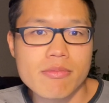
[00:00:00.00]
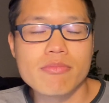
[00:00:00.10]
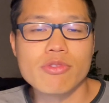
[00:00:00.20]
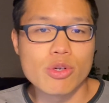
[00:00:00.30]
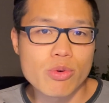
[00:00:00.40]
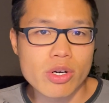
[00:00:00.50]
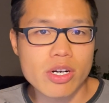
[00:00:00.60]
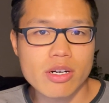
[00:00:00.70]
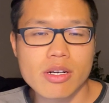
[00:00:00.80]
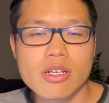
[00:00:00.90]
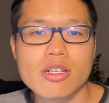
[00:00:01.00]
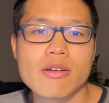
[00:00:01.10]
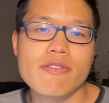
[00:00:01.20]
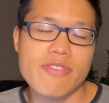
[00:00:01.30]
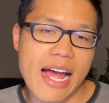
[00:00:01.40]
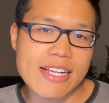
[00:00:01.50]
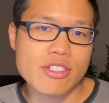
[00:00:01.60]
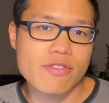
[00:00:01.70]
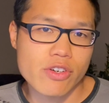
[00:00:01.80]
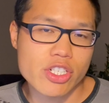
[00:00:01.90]
newer, faster
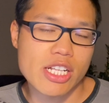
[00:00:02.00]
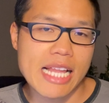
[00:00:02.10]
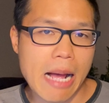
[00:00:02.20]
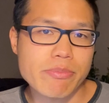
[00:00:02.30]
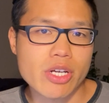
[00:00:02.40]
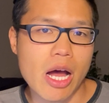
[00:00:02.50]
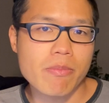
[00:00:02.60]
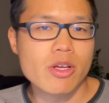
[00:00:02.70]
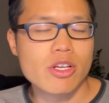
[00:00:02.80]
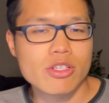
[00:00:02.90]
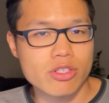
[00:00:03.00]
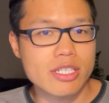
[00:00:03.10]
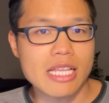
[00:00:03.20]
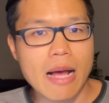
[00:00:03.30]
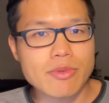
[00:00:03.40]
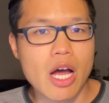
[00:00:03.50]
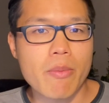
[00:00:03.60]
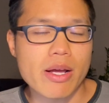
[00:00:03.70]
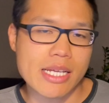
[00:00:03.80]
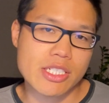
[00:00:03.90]
version laptop. So this laptop
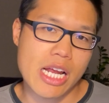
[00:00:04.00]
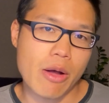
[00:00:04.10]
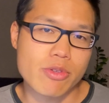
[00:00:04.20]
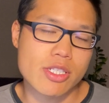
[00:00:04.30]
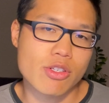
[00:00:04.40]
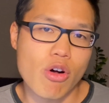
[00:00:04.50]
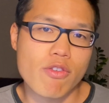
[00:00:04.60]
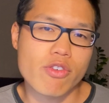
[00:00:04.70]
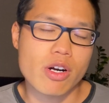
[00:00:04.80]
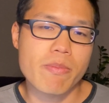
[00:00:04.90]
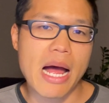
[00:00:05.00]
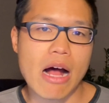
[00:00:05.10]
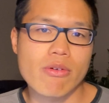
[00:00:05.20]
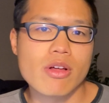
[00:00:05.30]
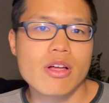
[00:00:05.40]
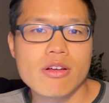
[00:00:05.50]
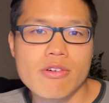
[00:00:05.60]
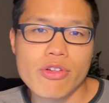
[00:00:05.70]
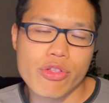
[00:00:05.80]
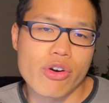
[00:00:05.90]
I was actually able to sell for about
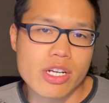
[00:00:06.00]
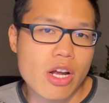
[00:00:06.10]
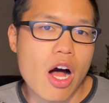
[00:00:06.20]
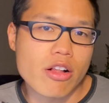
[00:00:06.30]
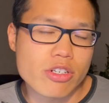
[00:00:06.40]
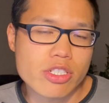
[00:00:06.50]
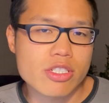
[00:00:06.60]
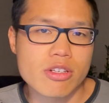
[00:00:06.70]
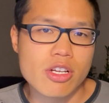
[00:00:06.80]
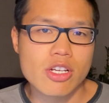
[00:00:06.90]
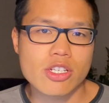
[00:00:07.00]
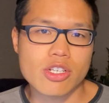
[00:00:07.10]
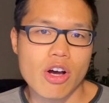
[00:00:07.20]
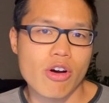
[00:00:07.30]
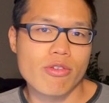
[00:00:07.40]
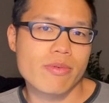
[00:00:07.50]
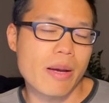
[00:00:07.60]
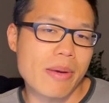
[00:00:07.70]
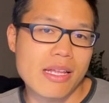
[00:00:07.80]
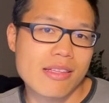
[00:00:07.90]
$30. So,
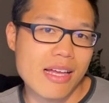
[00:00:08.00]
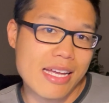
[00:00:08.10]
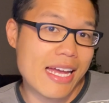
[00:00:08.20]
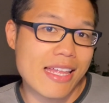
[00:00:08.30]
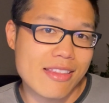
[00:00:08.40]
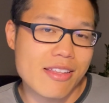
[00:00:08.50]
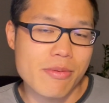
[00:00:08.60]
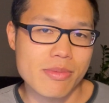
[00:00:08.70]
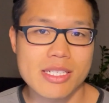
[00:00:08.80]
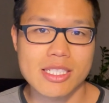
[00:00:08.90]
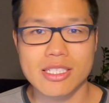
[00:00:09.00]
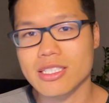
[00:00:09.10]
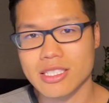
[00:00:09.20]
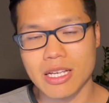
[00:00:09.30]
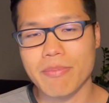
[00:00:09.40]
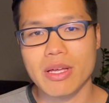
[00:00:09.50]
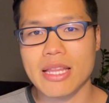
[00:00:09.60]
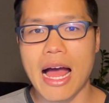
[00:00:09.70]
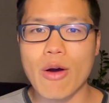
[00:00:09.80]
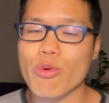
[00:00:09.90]
again, this is something that
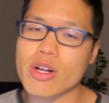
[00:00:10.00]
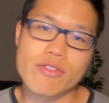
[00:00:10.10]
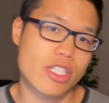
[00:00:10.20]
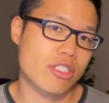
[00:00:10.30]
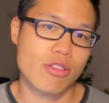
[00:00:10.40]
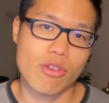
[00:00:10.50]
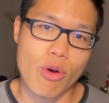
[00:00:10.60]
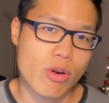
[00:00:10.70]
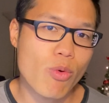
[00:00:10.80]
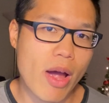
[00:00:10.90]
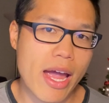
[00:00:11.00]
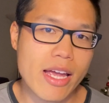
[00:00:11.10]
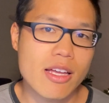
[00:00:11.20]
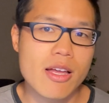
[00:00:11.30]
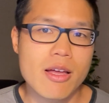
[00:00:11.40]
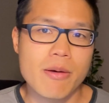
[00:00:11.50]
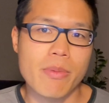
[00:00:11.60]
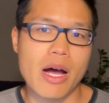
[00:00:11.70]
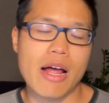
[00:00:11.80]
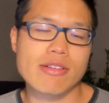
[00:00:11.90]
I would have just thrown away, but
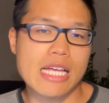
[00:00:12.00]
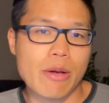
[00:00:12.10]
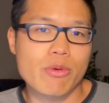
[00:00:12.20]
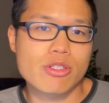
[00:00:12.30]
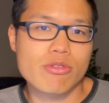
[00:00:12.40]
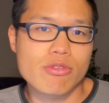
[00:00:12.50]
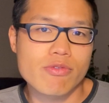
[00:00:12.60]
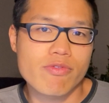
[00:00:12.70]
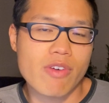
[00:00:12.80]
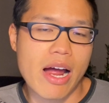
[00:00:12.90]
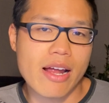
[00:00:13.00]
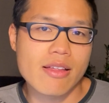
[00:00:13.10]
I was able to find